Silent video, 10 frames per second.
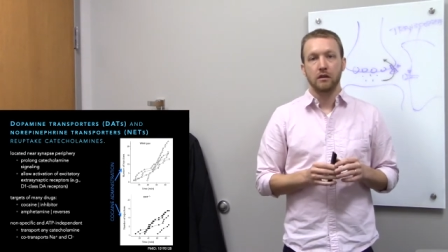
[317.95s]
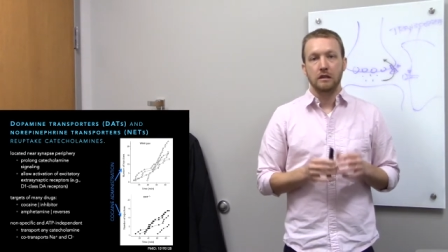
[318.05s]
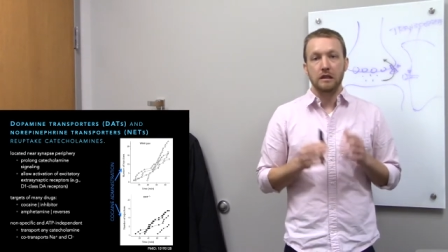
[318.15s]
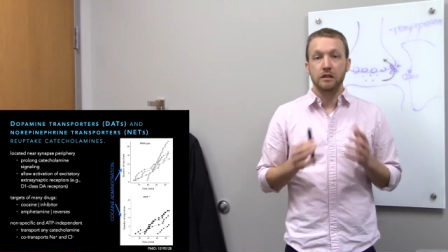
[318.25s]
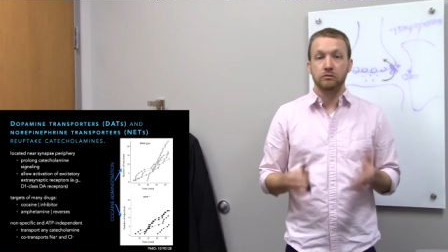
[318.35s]

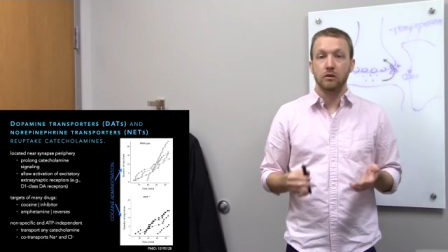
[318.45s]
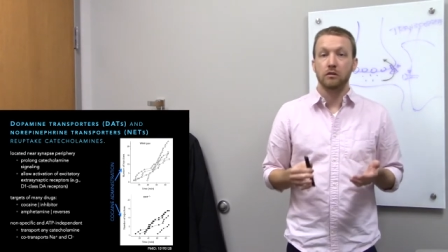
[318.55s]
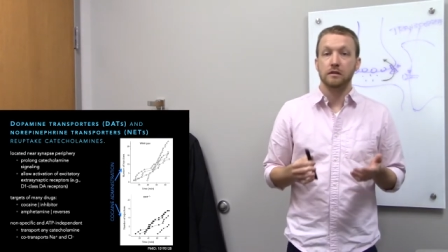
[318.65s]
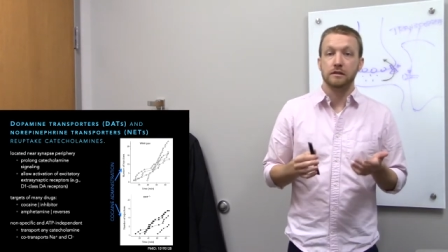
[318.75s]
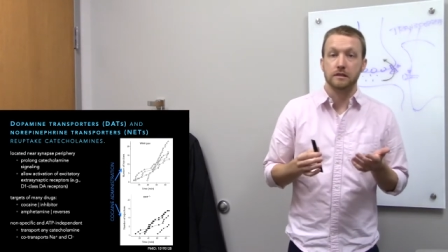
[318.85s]
these
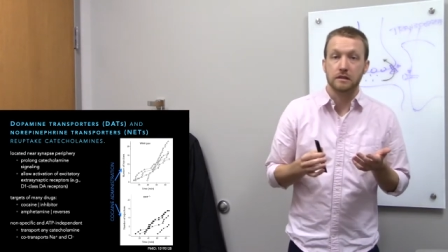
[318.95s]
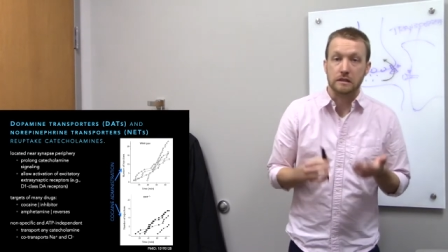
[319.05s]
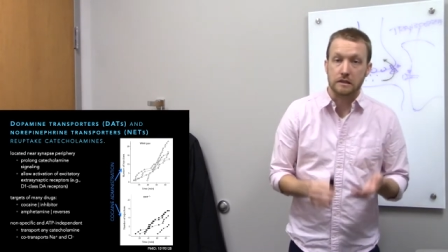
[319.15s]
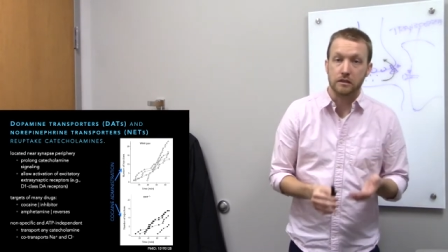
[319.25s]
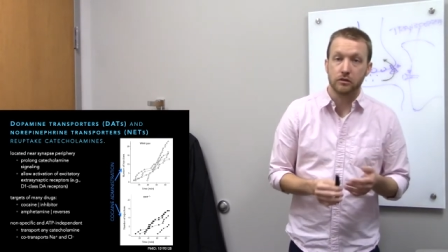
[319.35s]
rodents
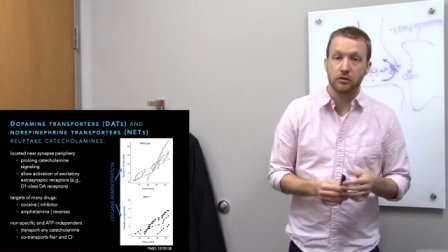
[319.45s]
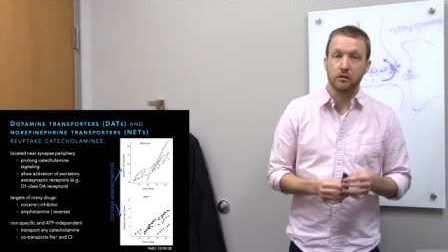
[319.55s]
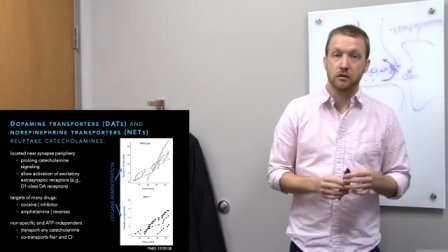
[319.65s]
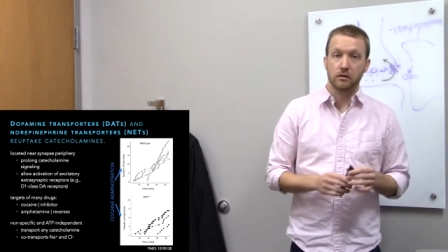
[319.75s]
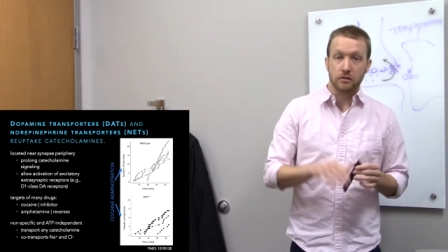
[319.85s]
still
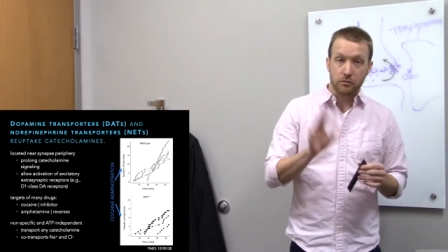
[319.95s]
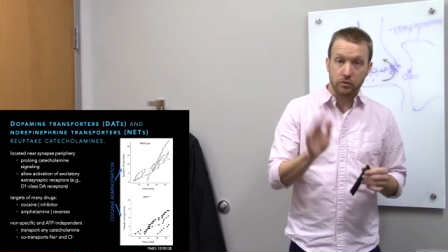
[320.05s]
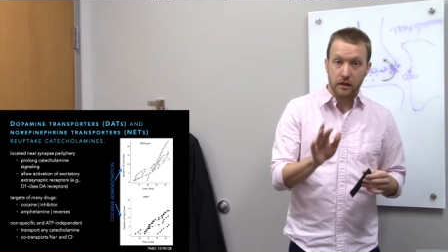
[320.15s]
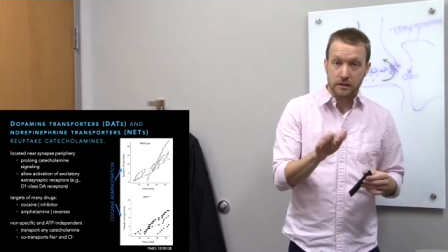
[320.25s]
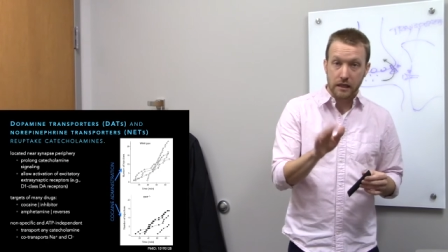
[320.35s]
learn to
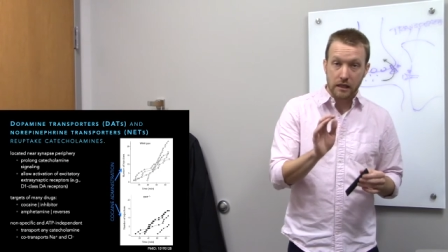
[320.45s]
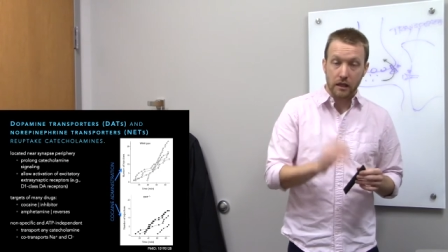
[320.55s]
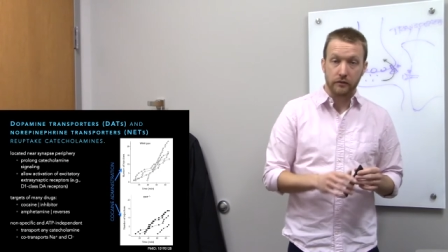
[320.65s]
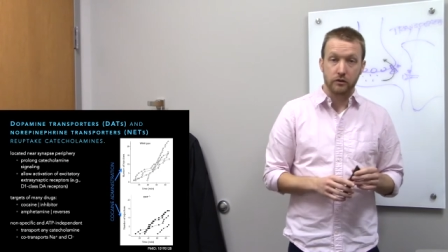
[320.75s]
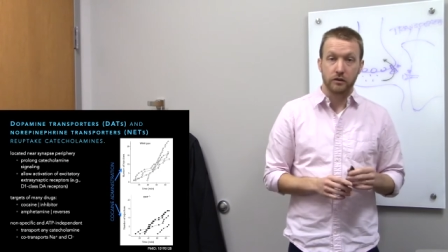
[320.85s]
press that
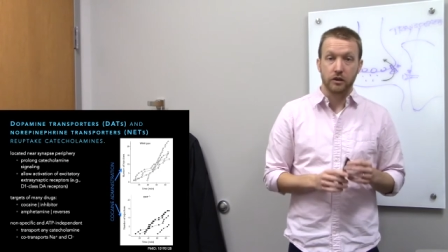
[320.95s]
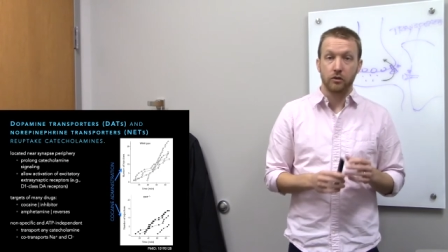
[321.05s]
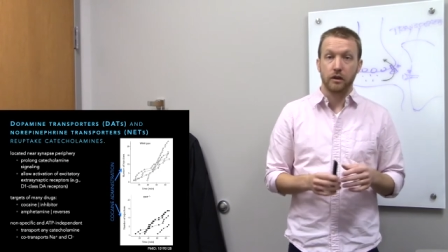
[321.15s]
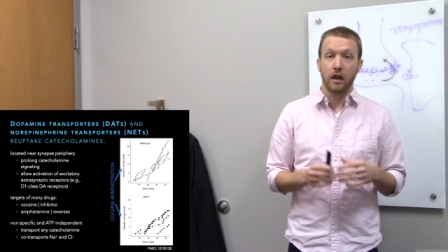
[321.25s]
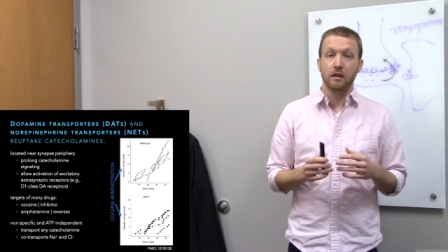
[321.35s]
lever and
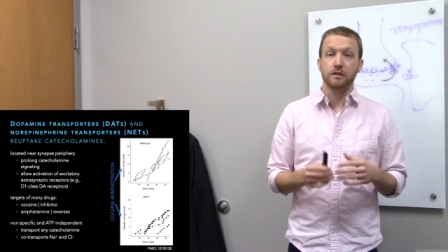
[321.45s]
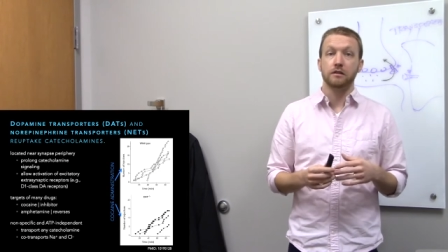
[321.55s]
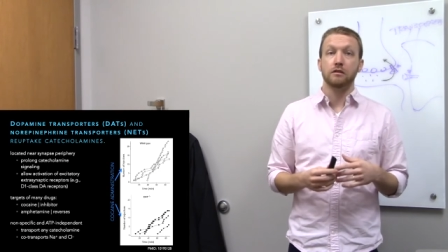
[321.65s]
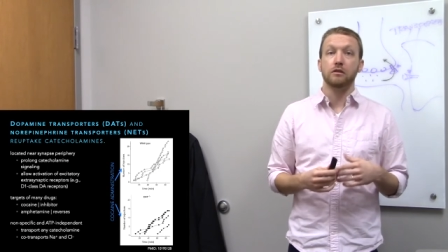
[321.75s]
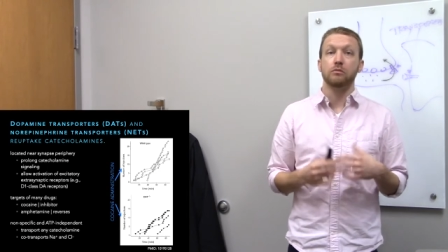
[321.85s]
cocaine is
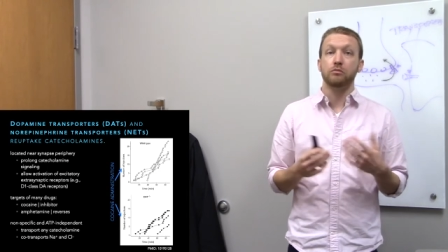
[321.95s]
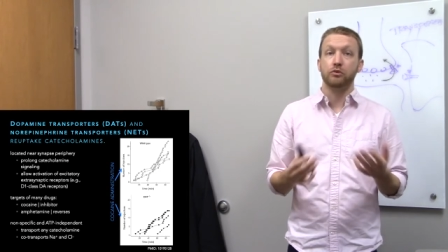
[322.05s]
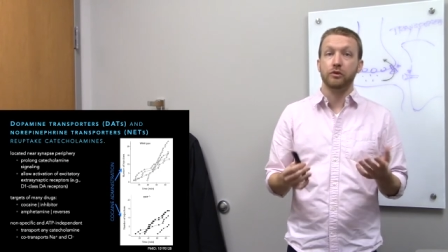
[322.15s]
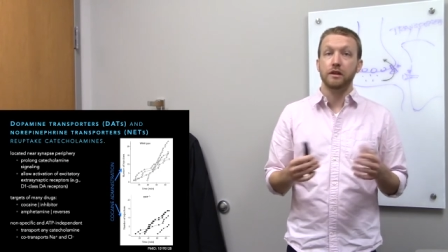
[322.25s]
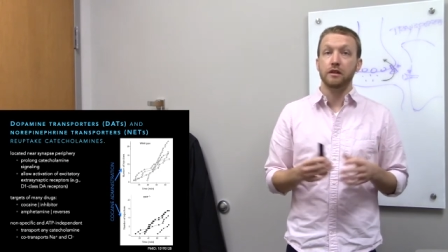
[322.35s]
still
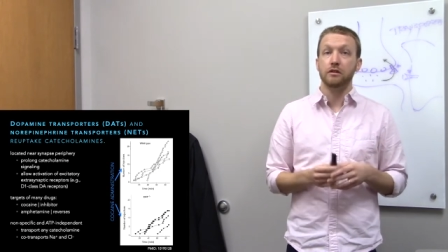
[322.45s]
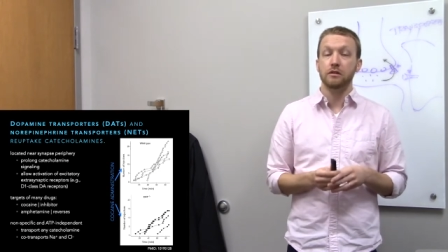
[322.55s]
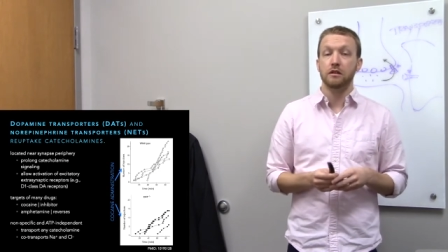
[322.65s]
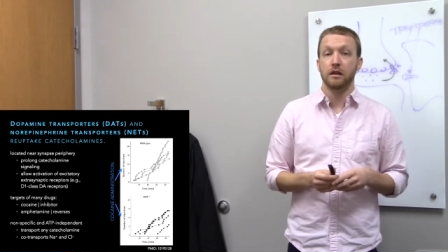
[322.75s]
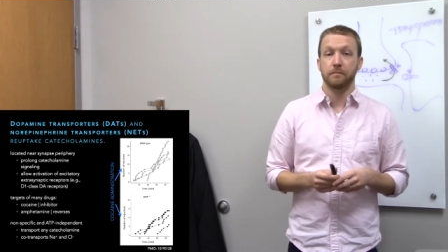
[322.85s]
pretty good
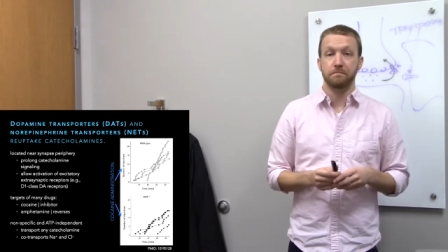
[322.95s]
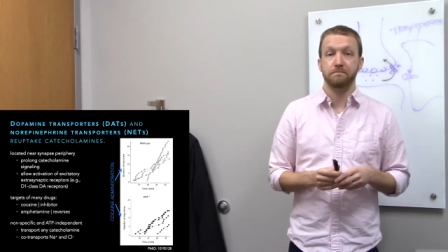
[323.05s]
to them,